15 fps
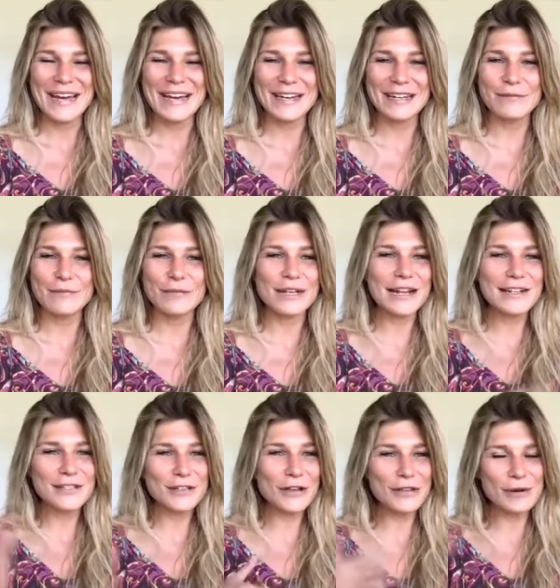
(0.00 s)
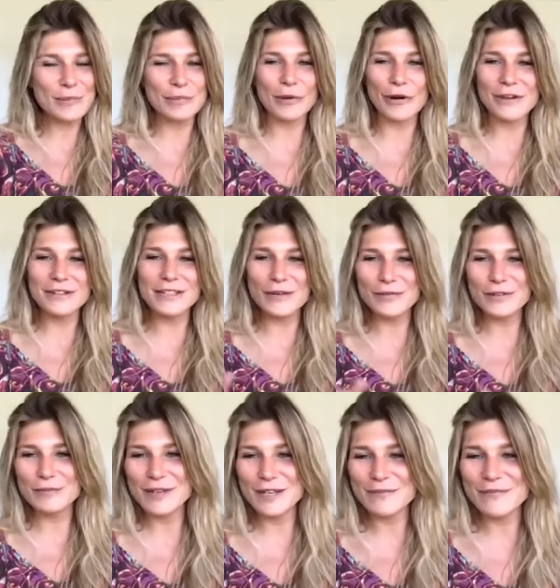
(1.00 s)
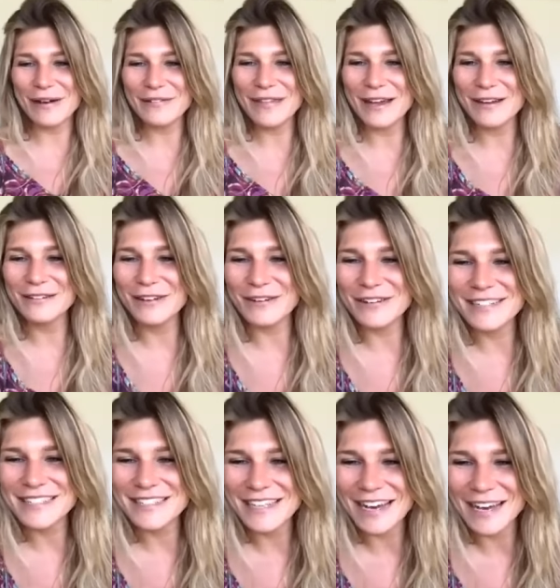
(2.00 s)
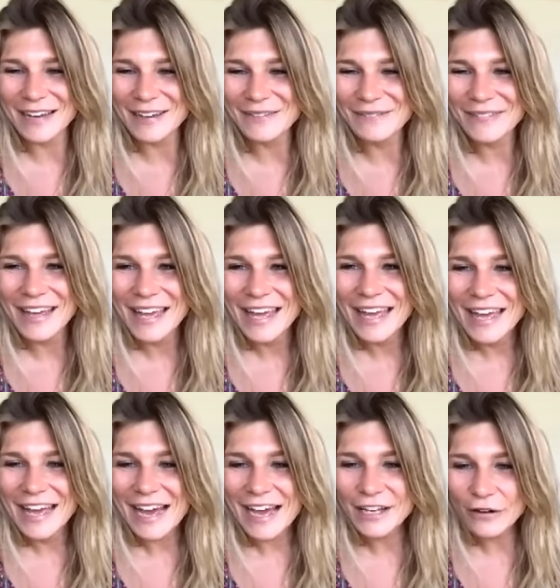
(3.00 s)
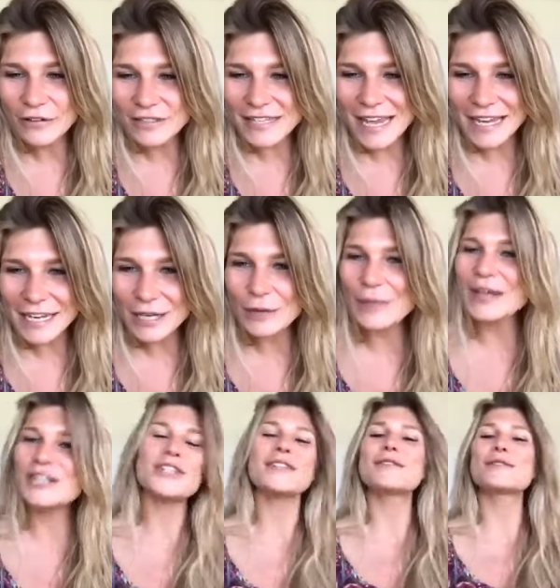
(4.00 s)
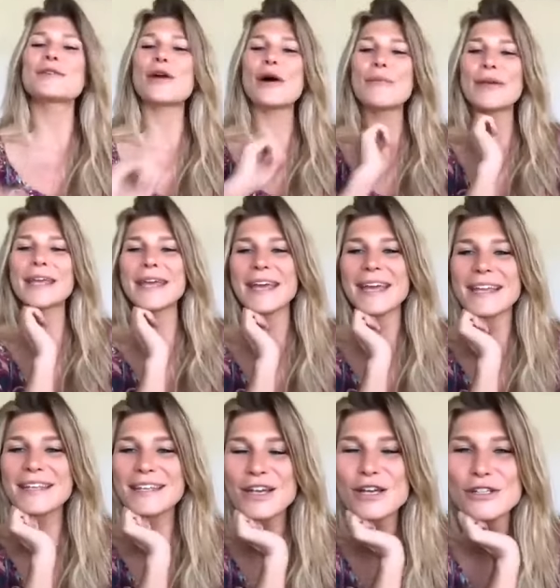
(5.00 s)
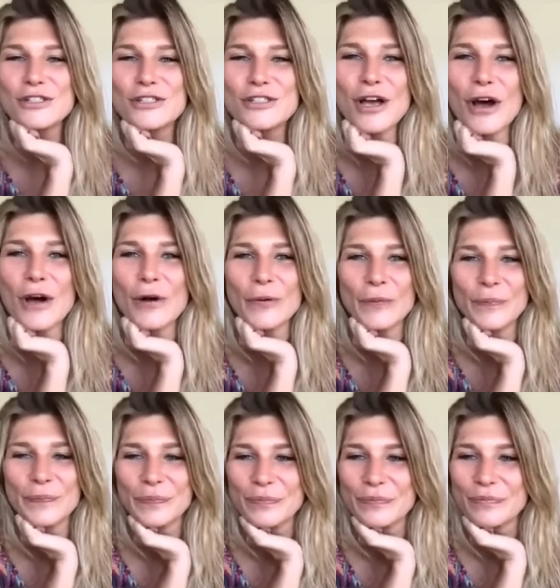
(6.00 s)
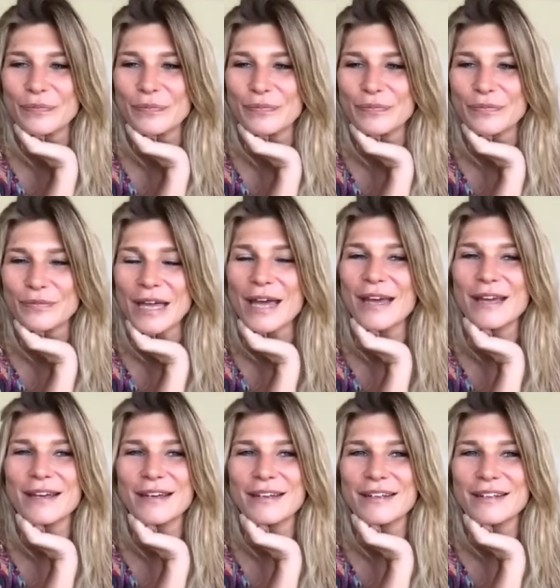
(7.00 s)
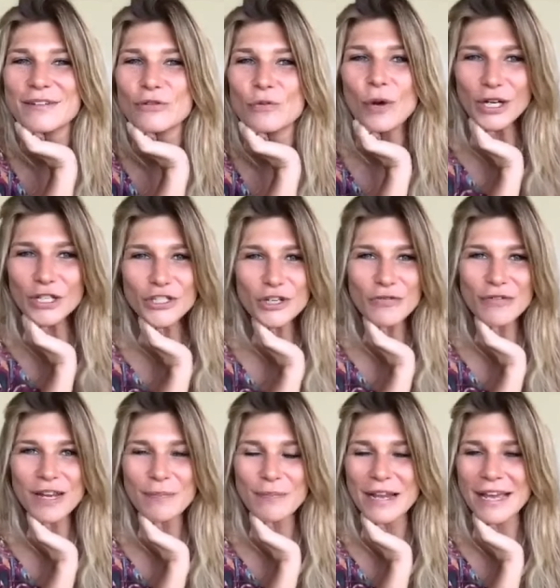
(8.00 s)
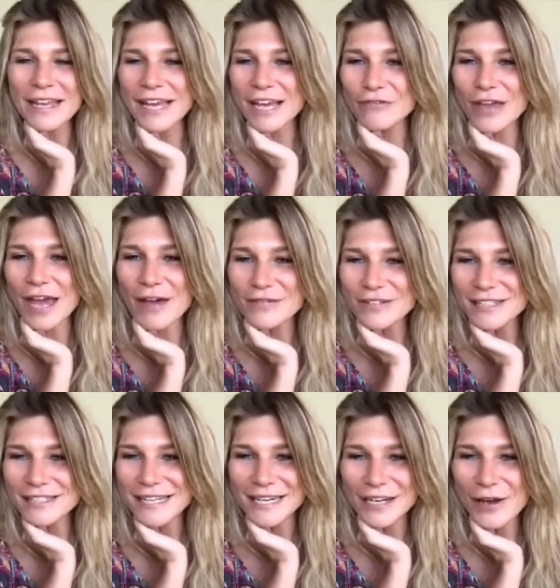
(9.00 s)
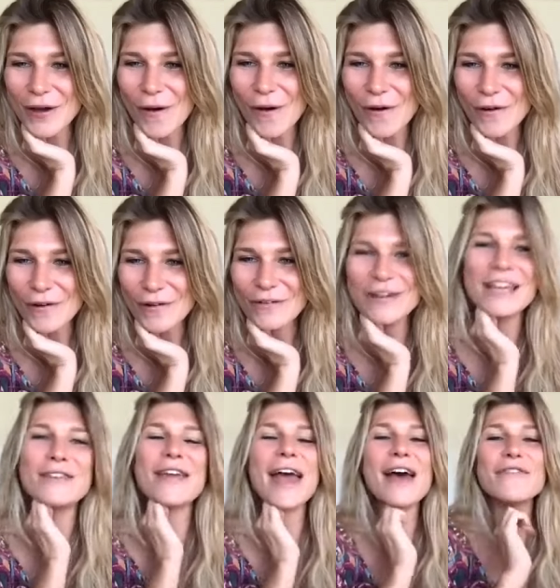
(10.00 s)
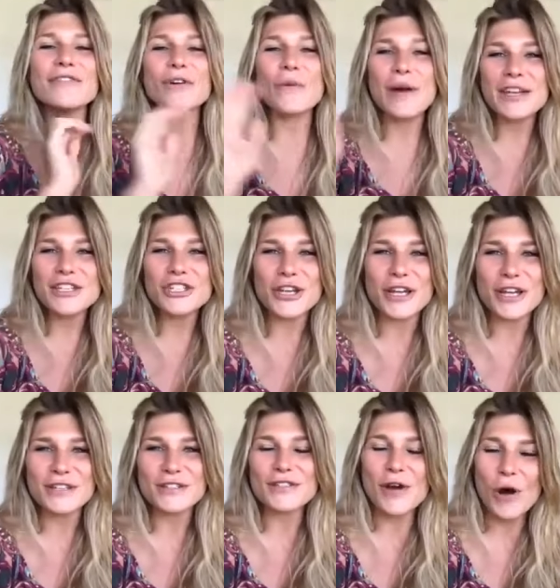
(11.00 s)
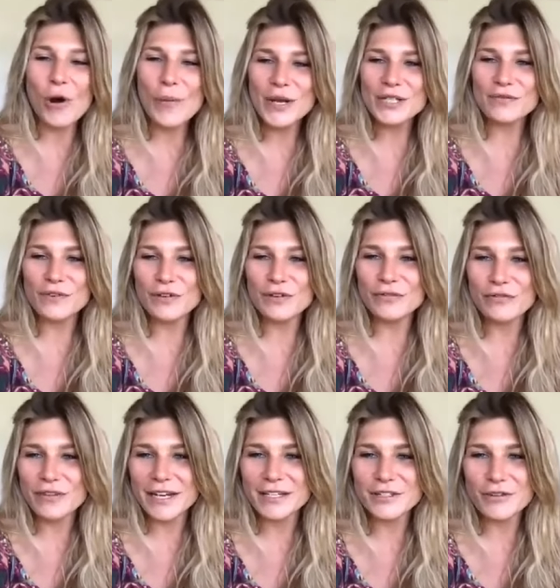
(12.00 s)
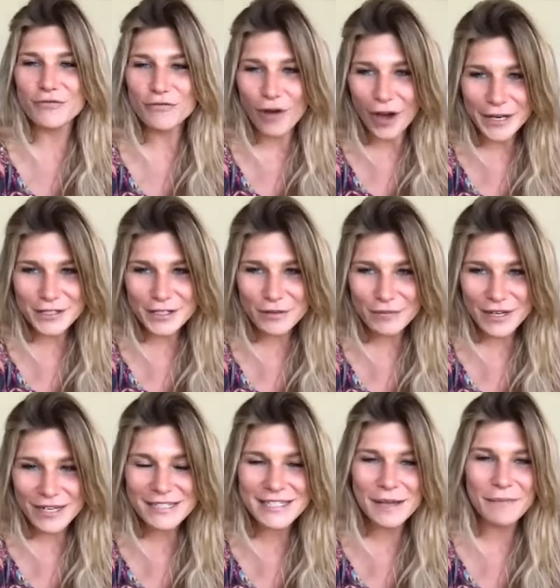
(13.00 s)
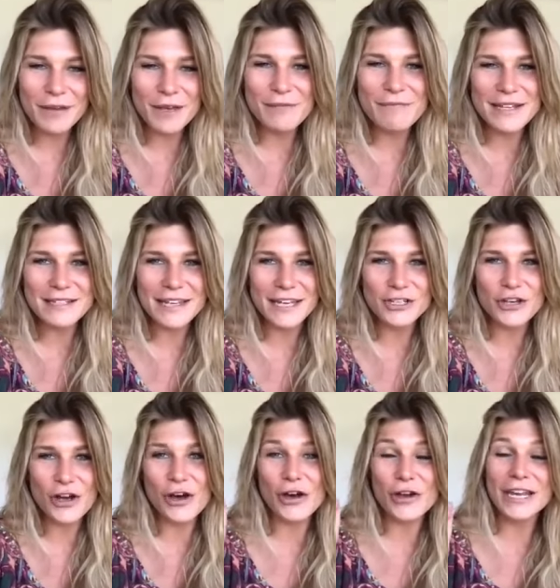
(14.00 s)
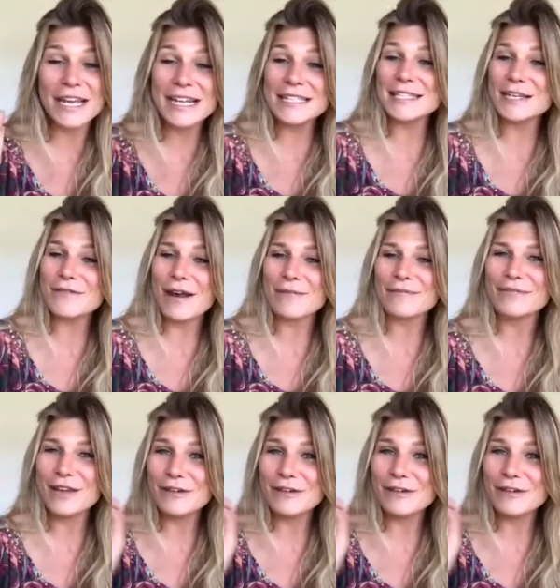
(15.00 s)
But that's another point. I will speak about that another time. I don't see any questions coming in. So watch the replay if you haven't seen it all. If you have questions, always feel free to write to me. Send me a message on Instagram,